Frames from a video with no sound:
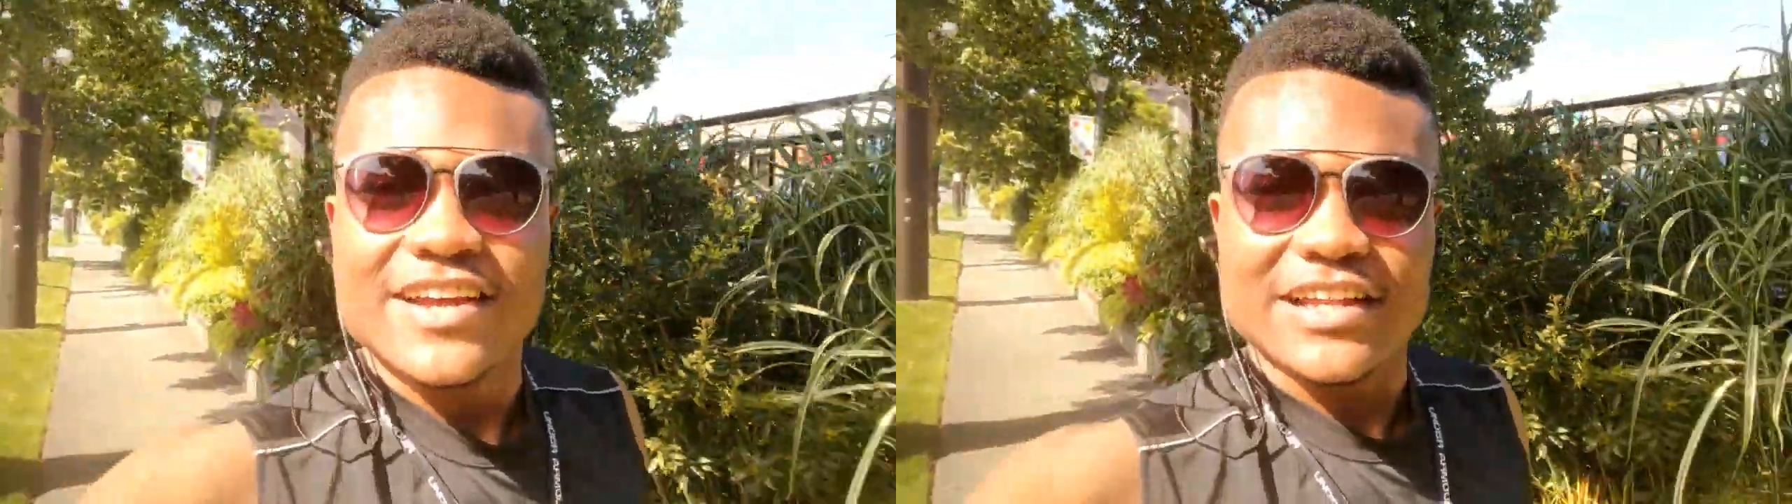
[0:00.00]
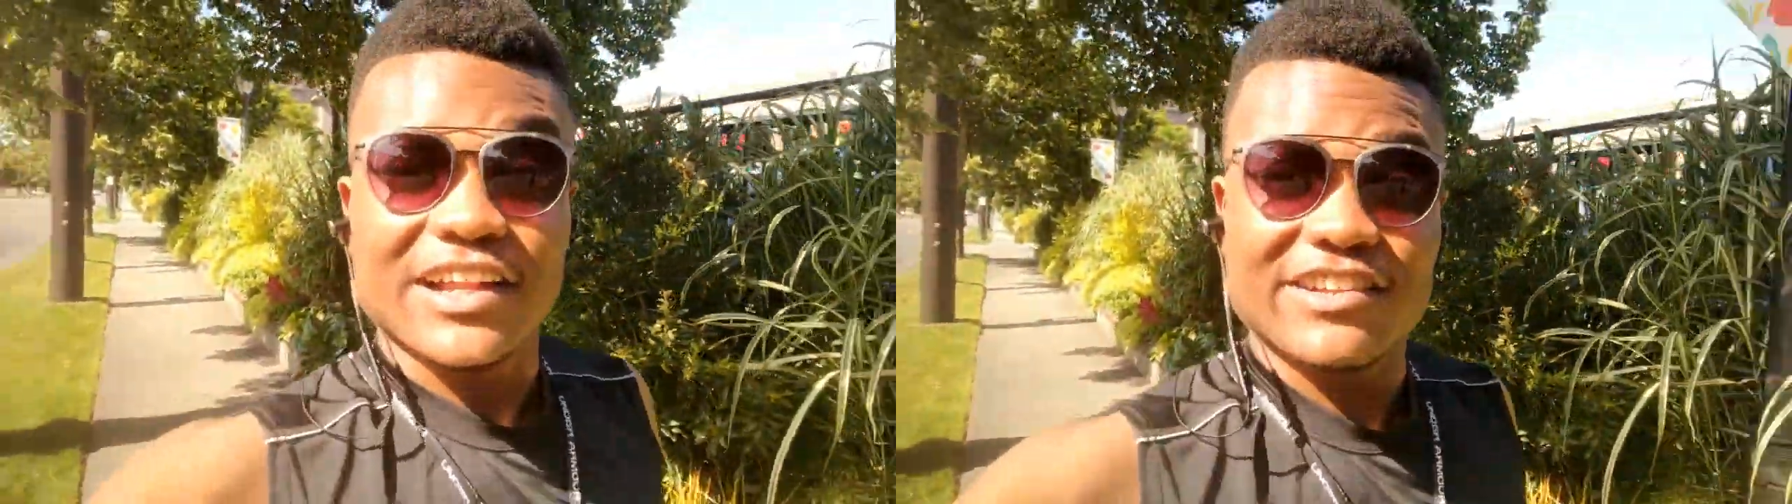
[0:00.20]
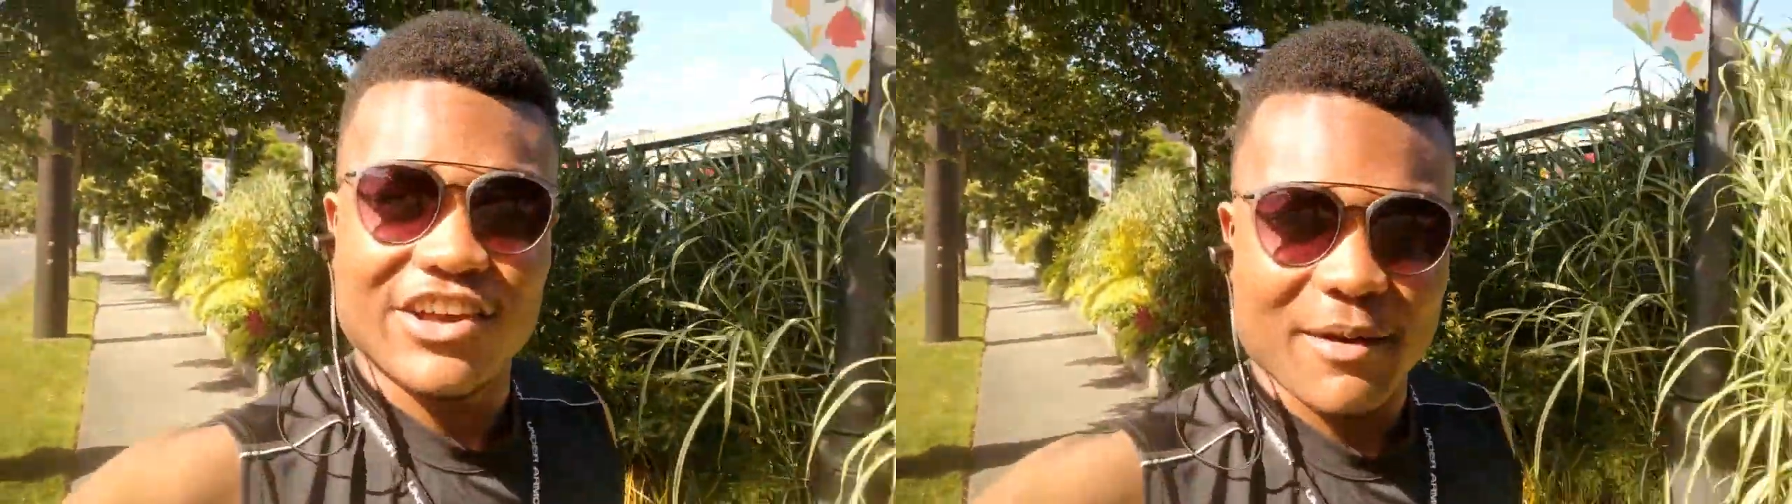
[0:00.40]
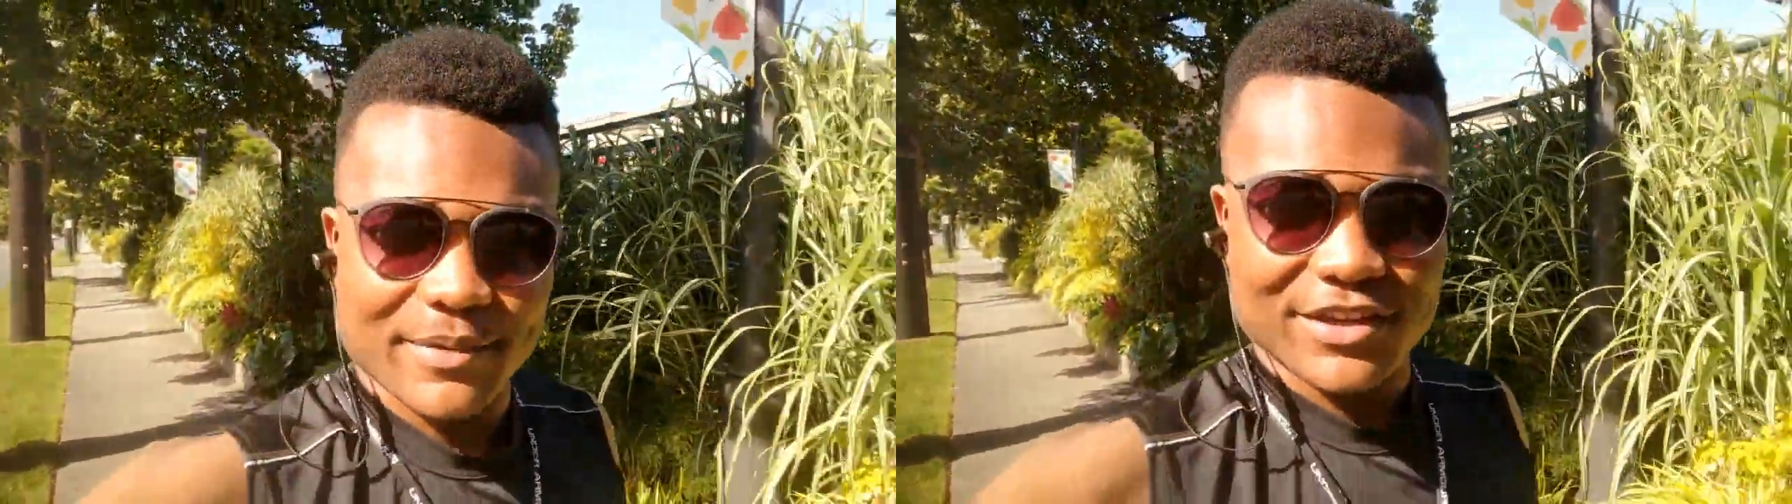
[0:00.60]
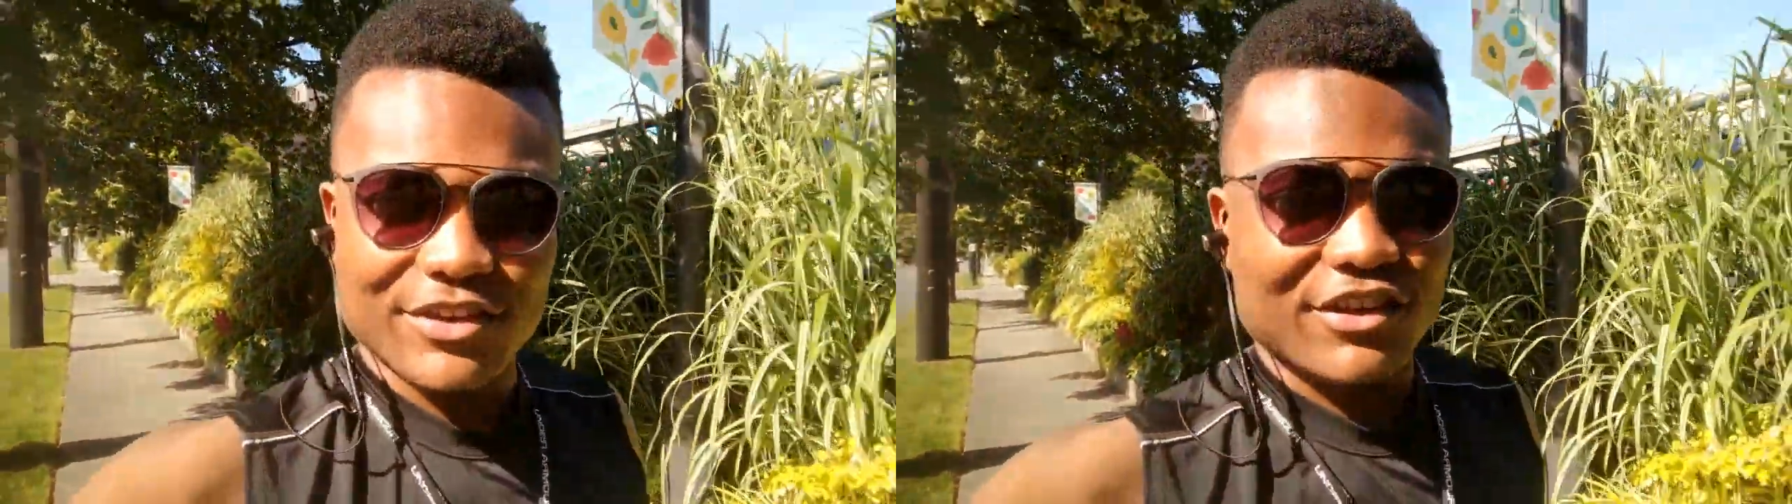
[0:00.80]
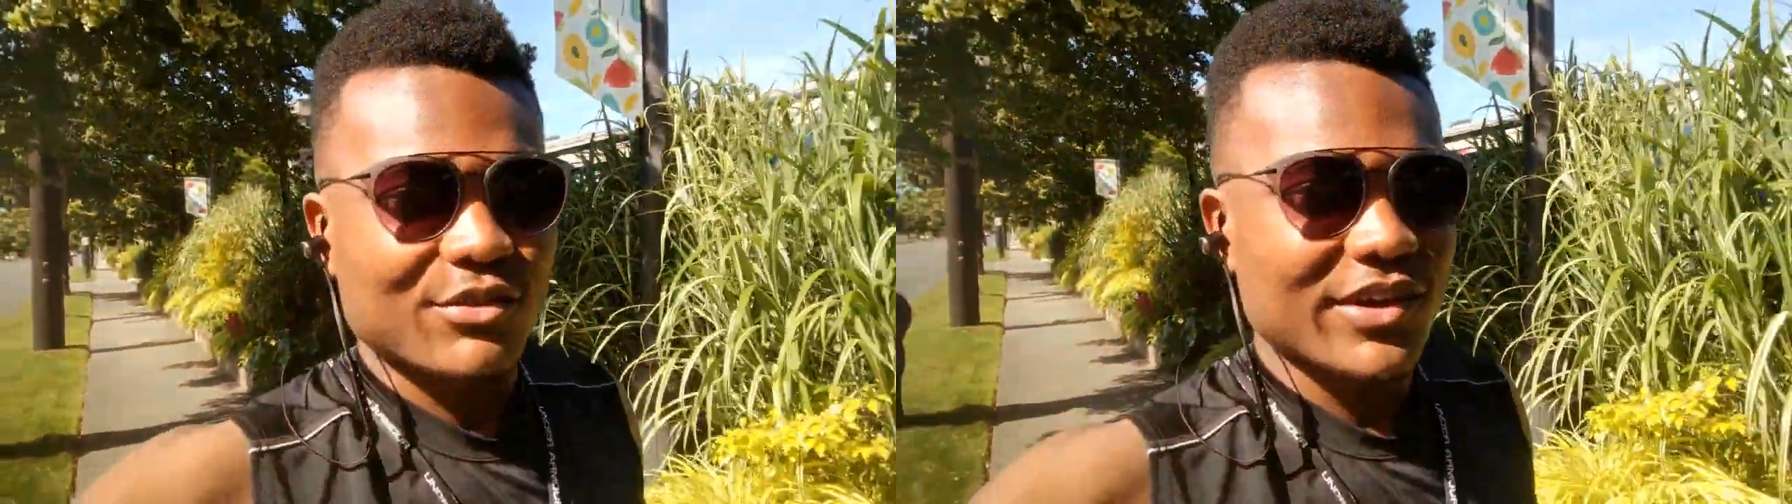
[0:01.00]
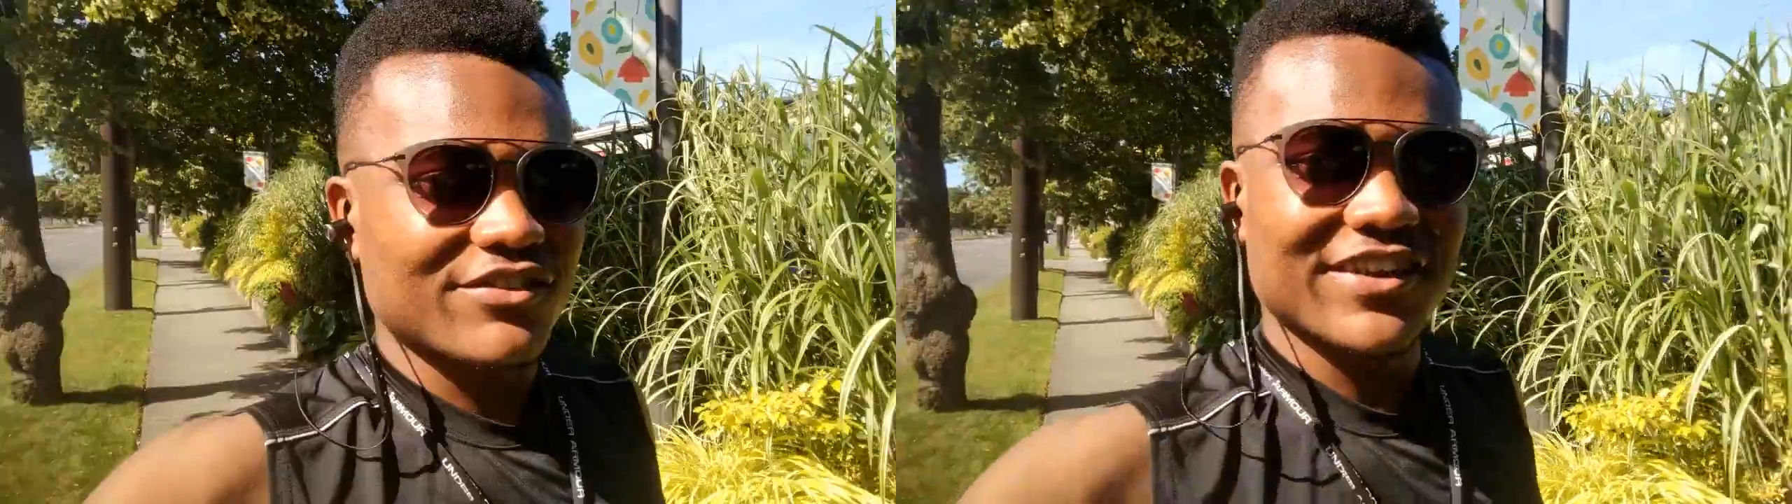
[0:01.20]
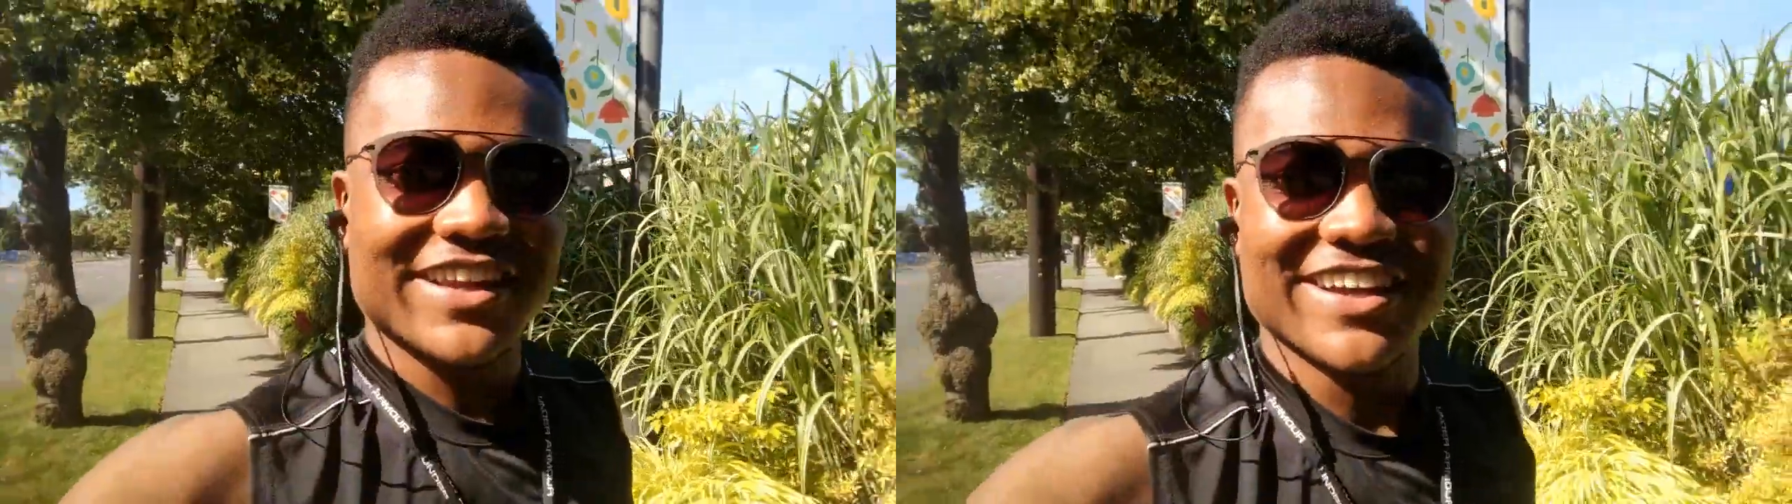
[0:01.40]
Now let's hop into this week's
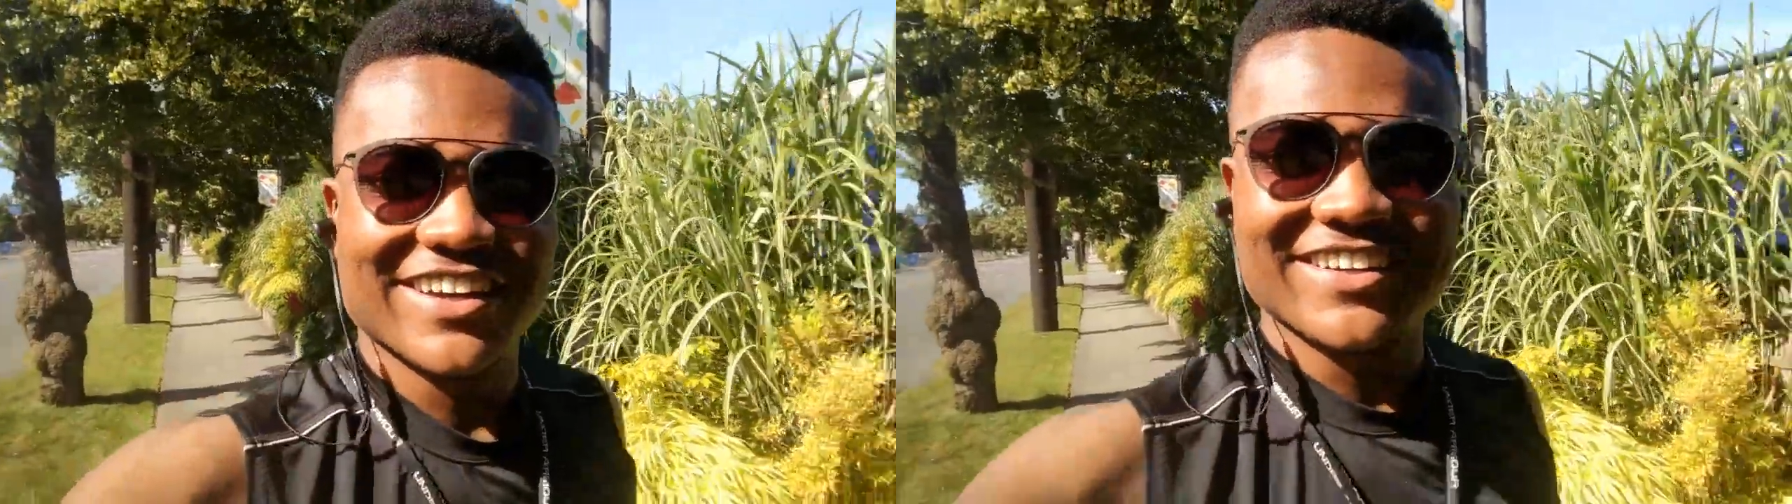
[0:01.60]
video.